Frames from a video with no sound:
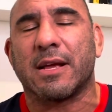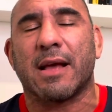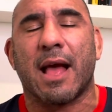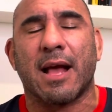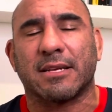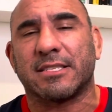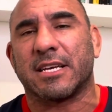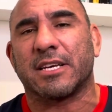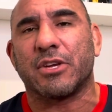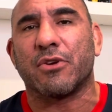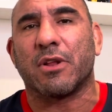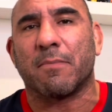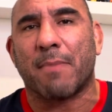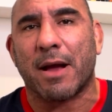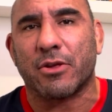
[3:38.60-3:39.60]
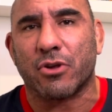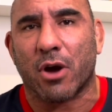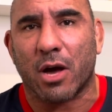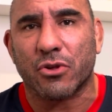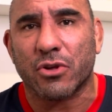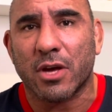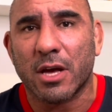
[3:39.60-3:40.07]
executed by
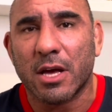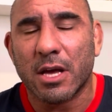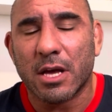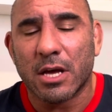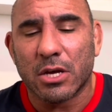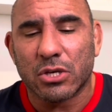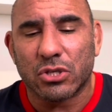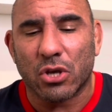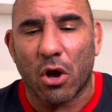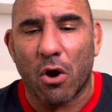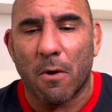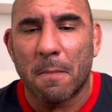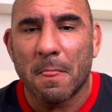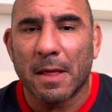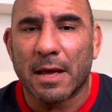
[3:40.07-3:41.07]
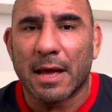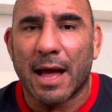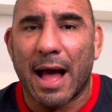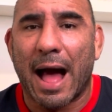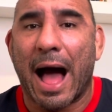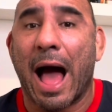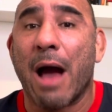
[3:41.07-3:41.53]
Josh. So
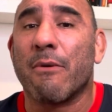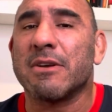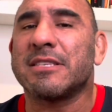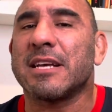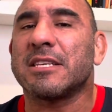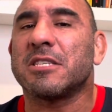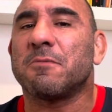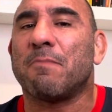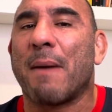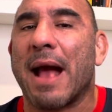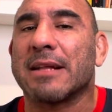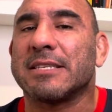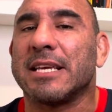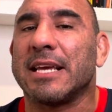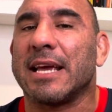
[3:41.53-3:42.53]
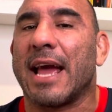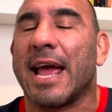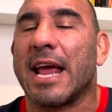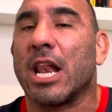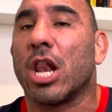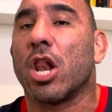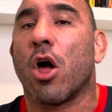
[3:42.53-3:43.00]
I was expecting
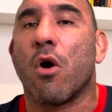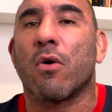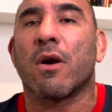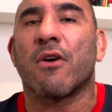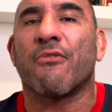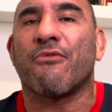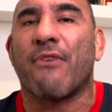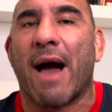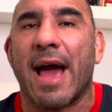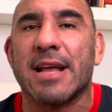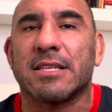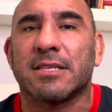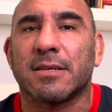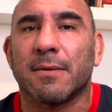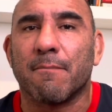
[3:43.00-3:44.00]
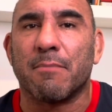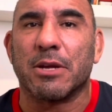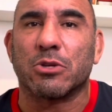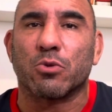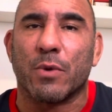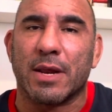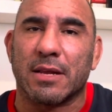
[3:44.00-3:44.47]
a longer fight
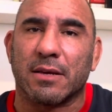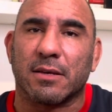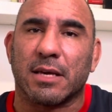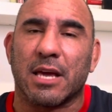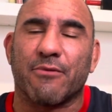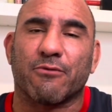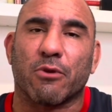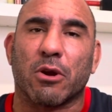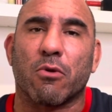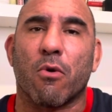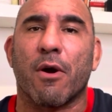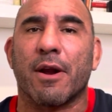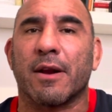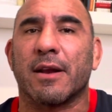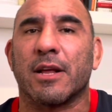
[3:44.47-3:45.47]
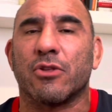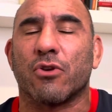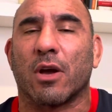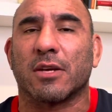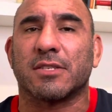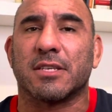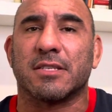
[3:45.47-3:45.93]
between Keith Krikorian and
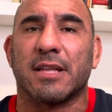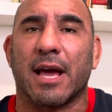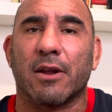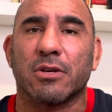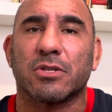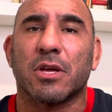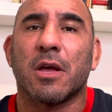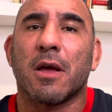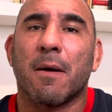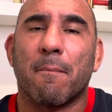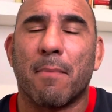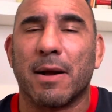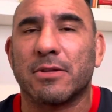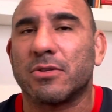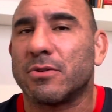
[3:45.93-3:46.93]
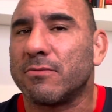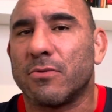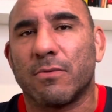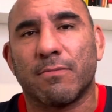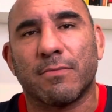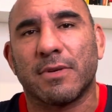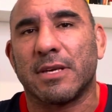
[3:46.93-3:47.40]
Josh Cisneros, but
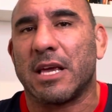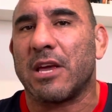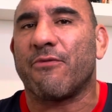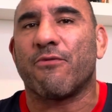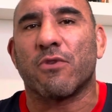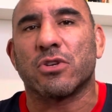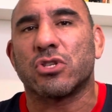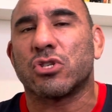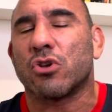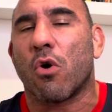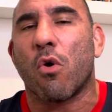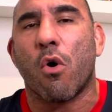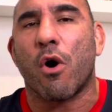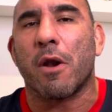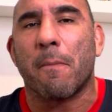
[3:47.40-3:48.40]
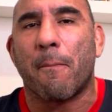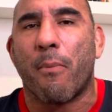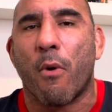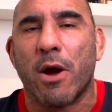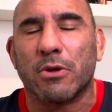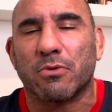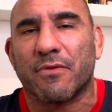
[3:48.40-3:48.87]
Keith was so on
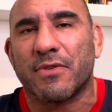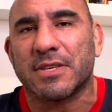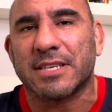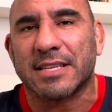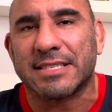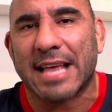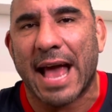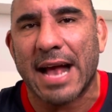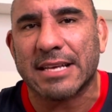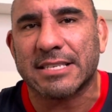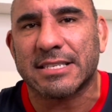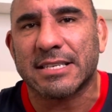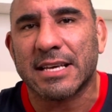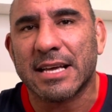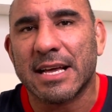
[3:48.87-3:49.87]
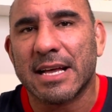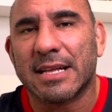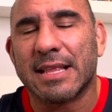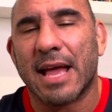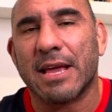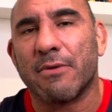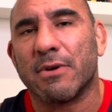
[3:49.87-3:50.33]
point with his attacks
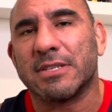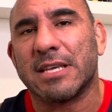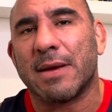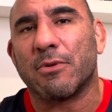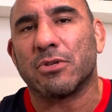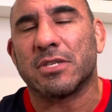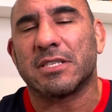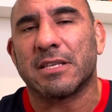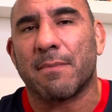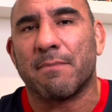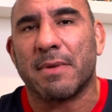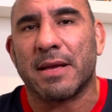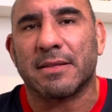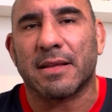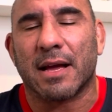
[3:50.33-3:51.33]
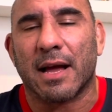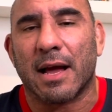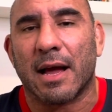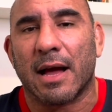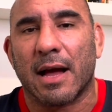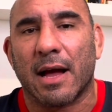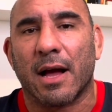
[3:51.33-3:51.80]
that he was able to submit
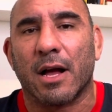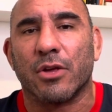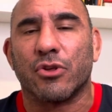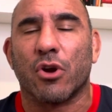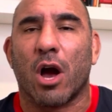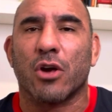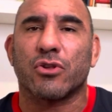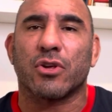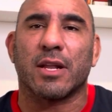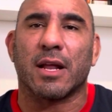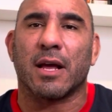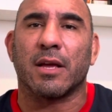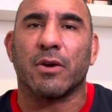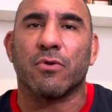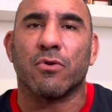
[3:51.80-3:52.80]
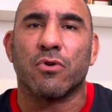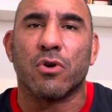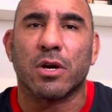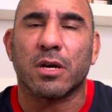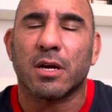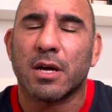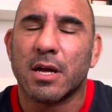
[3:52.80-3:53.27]
Josh in a heel
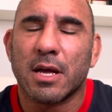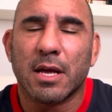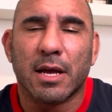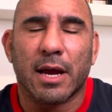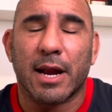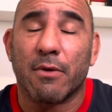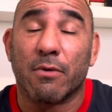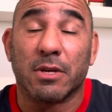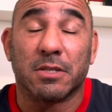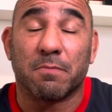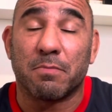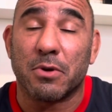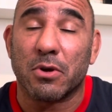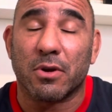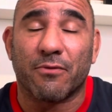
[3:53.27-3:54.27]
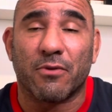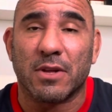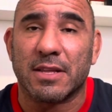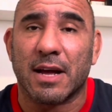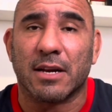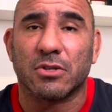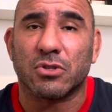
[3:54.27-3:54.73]
hook, and it was beautifully
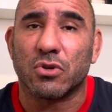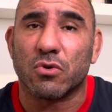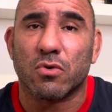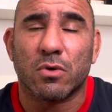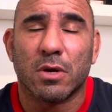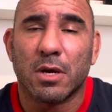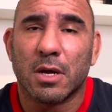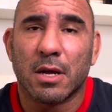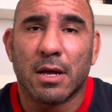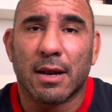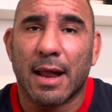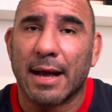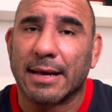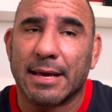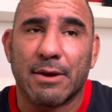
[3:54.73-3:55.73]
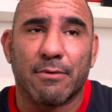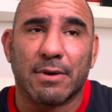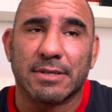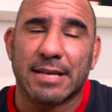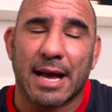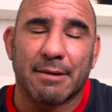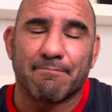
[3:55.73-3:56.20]
done too. Like he
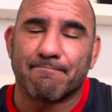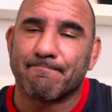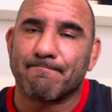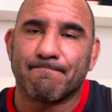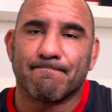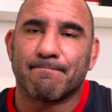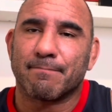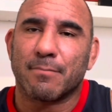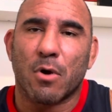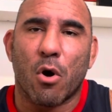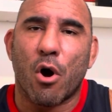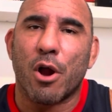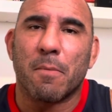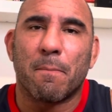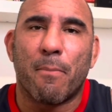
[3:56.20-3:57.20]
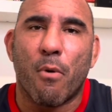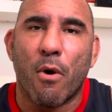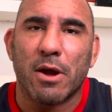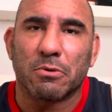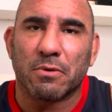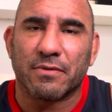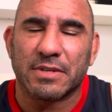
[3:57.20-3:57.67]
was like on
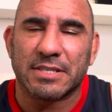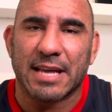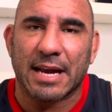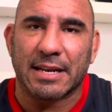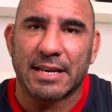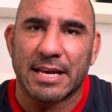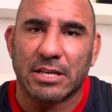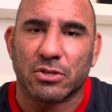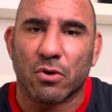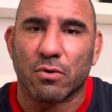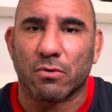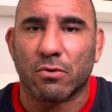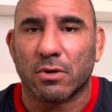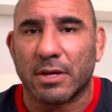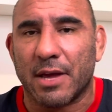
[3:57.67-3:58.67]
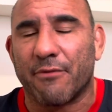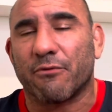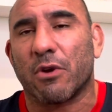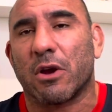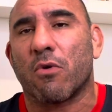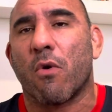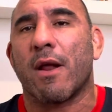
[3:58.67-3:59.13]
point with his technique. So Keith
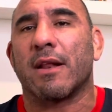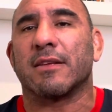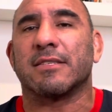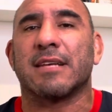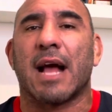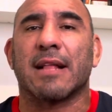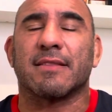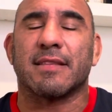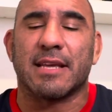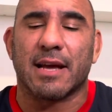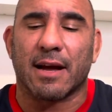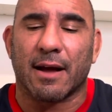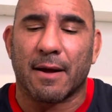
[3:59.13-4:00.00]
Krikorian has got the